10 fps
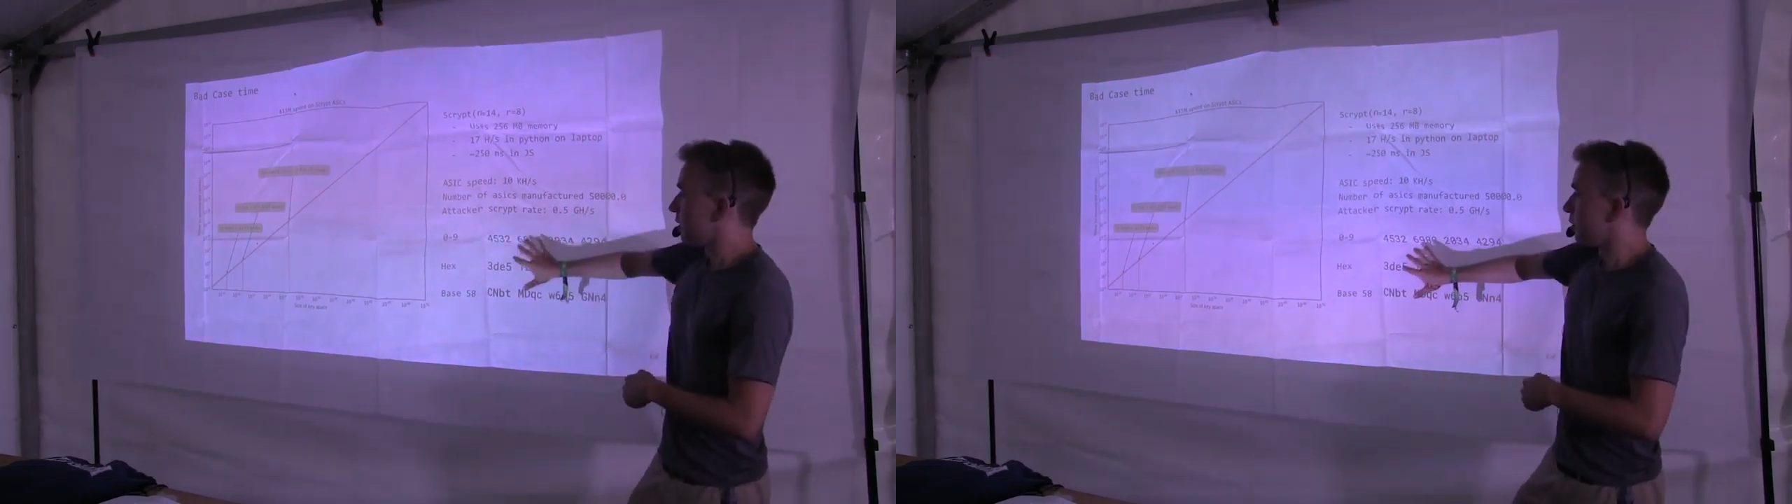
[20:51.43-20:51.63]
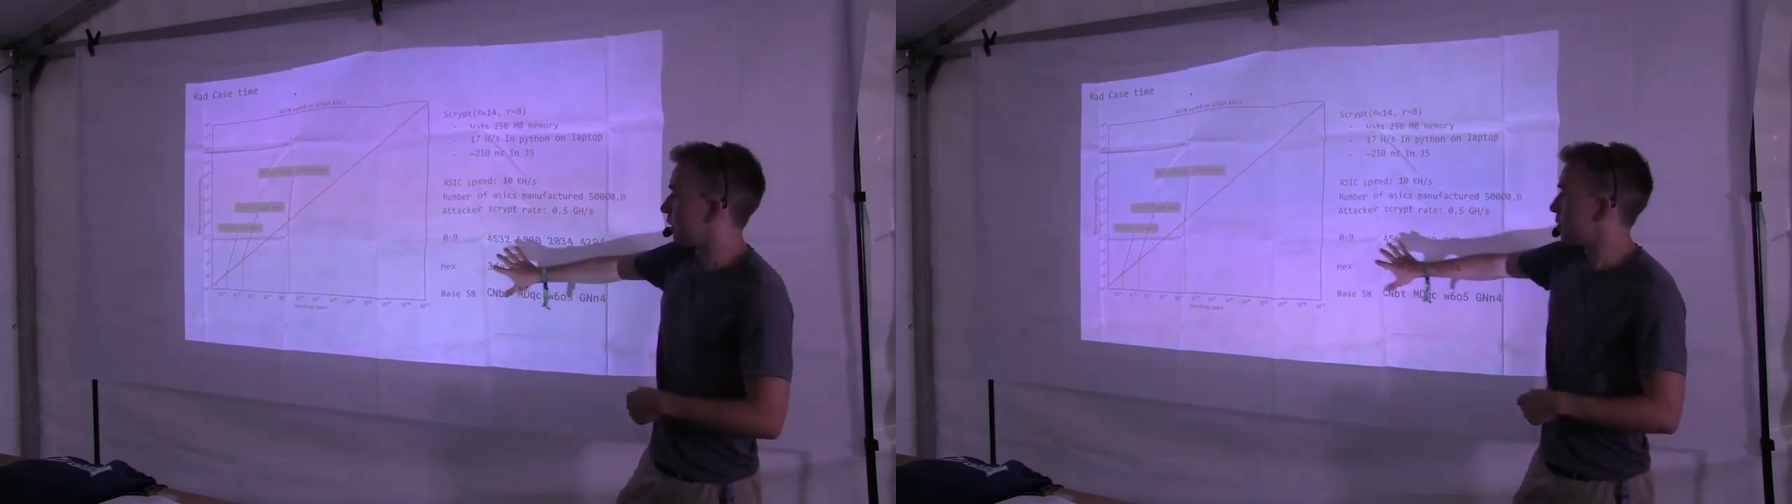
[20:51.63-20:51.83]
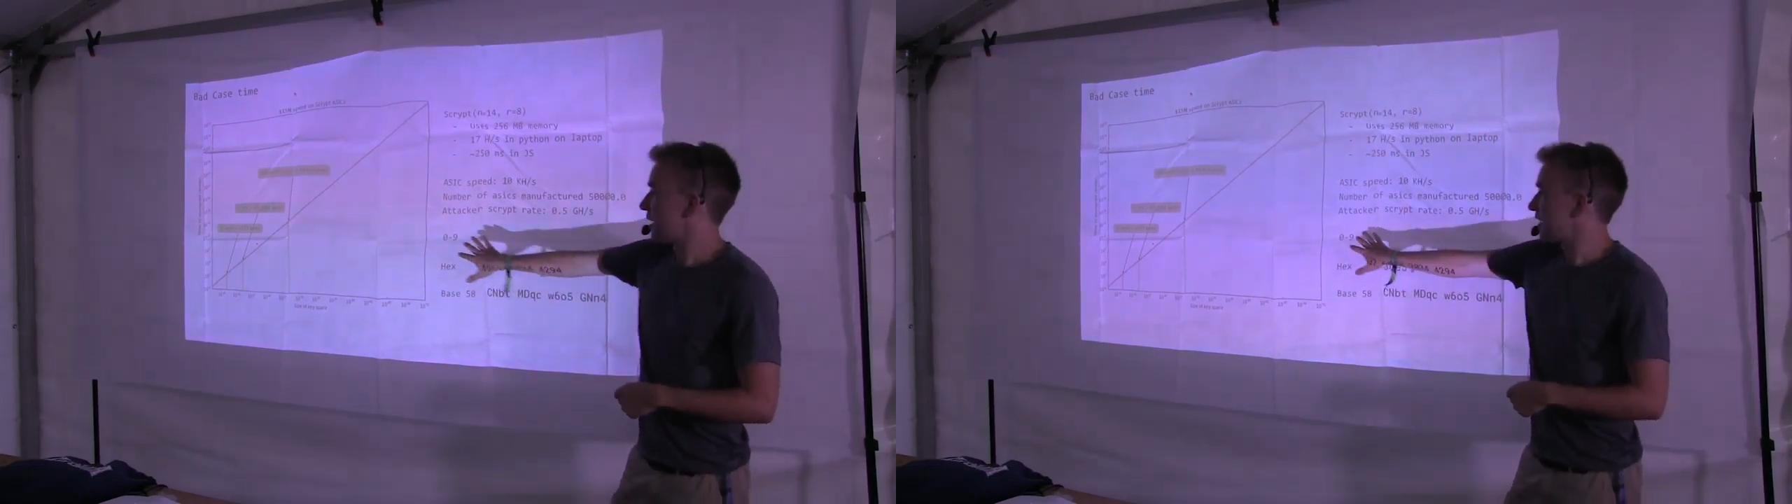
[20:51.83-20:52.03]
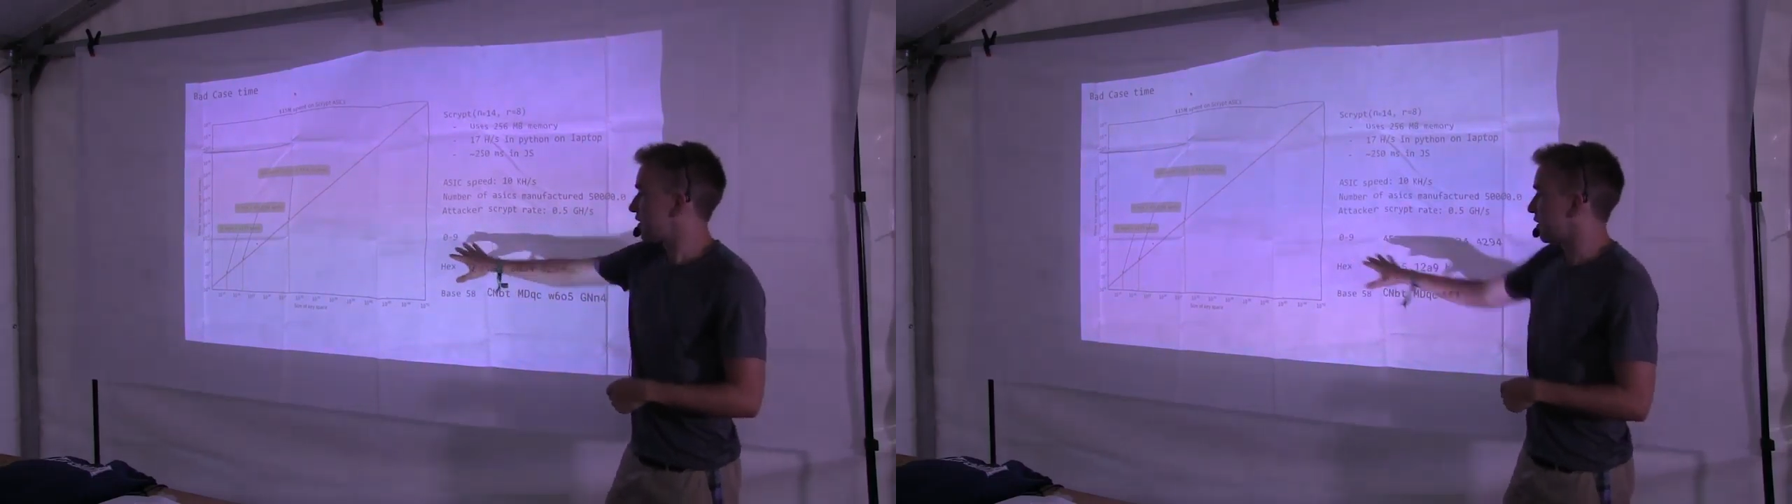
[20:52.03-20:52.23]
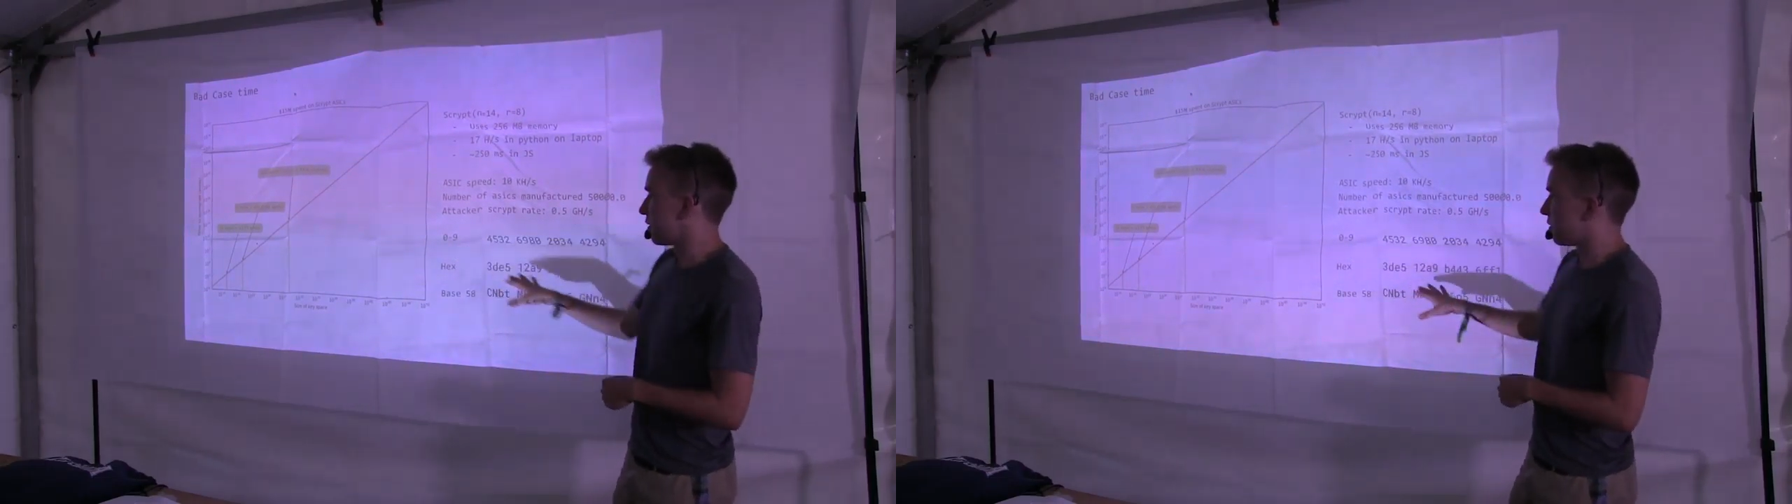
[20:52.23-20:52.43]
what makes
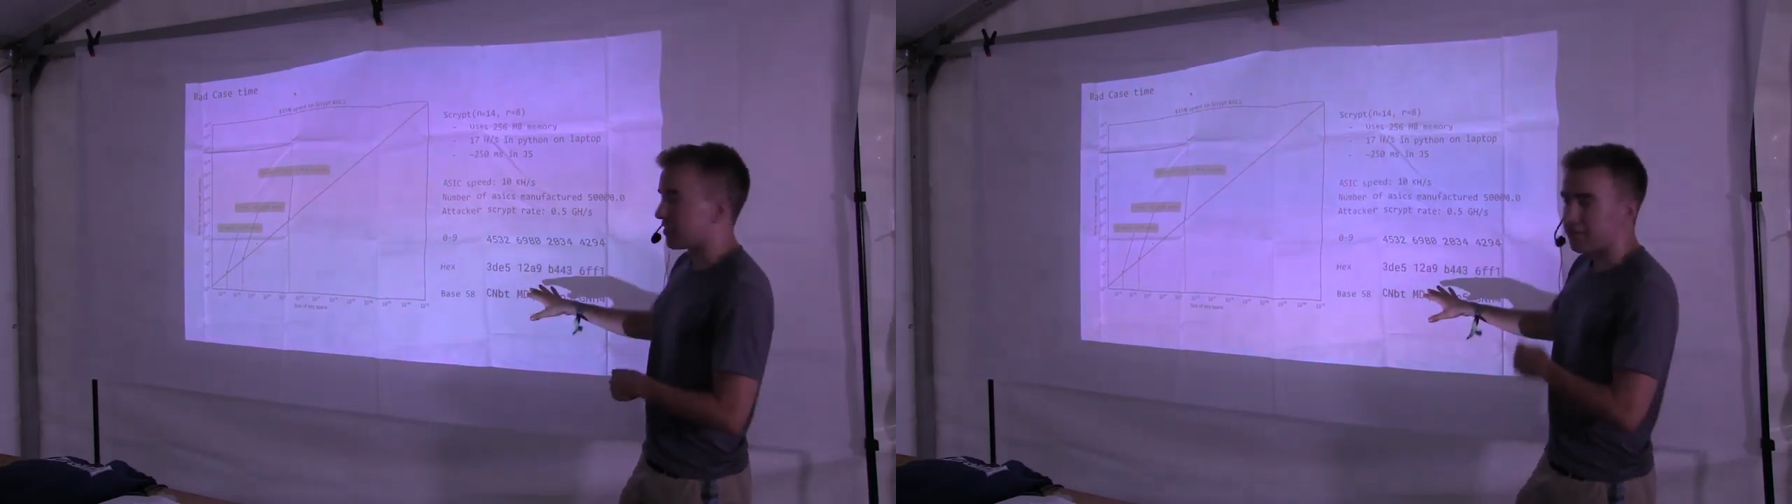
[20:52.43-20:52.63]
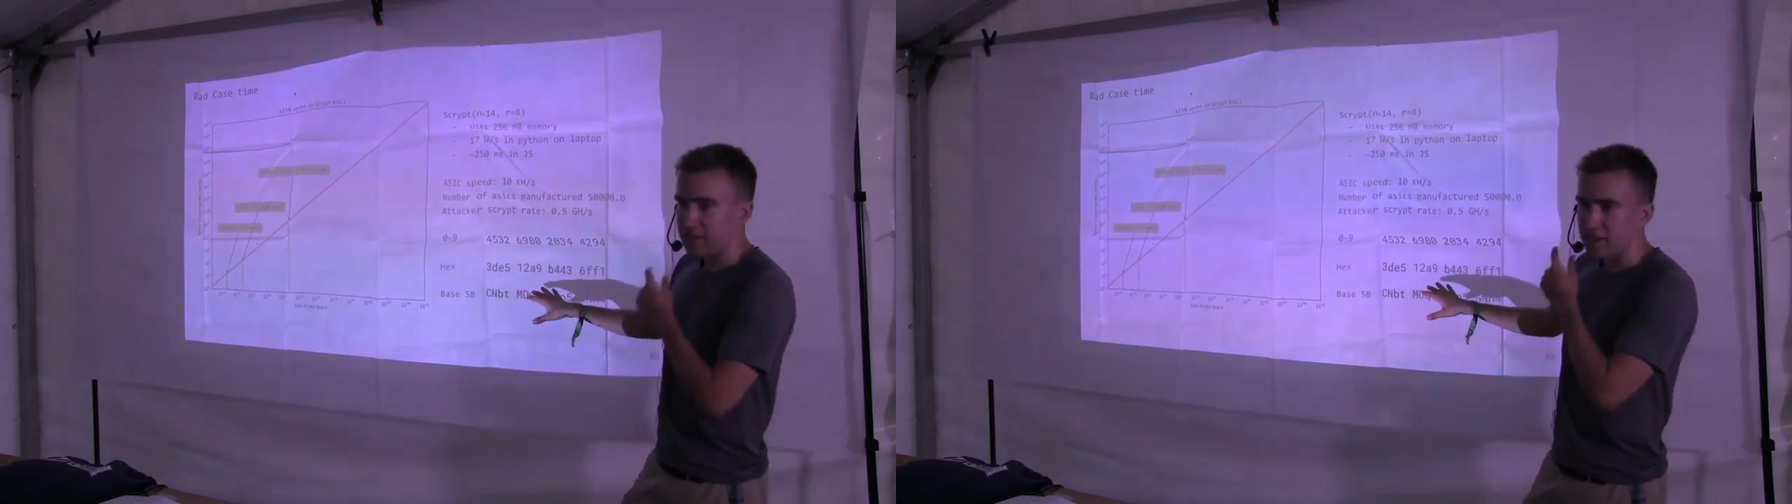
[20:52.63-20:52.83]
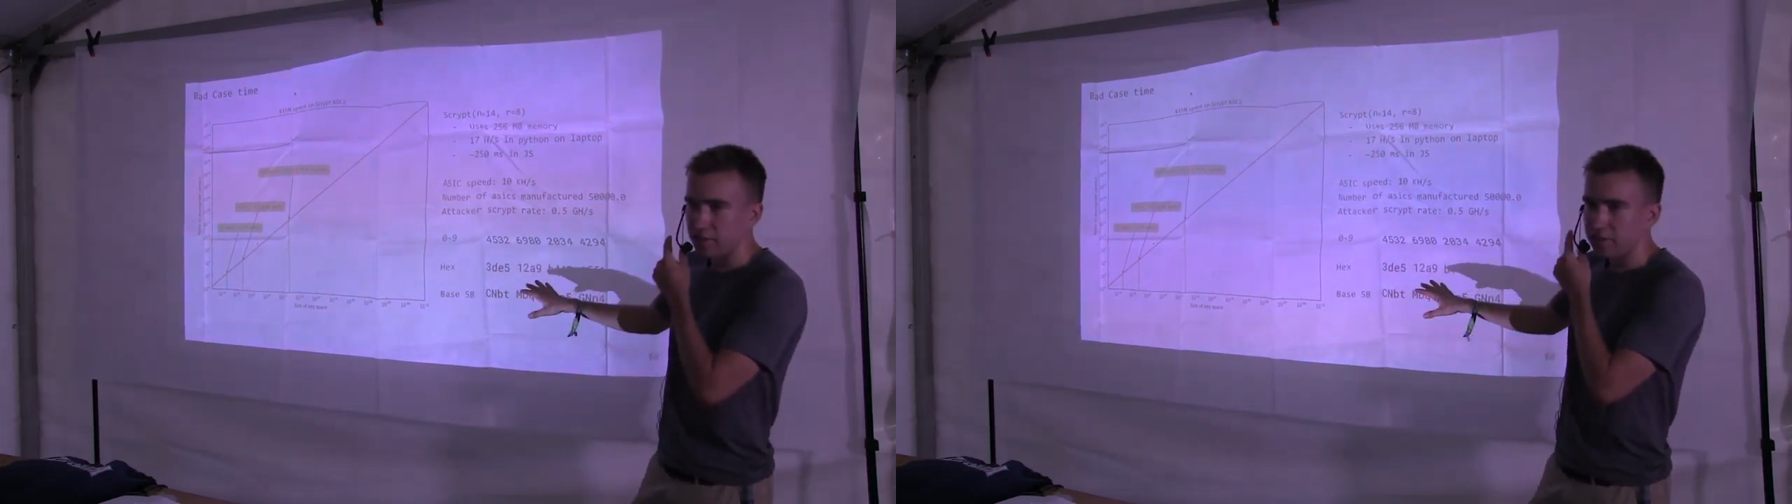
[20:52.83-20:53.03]
a good receipt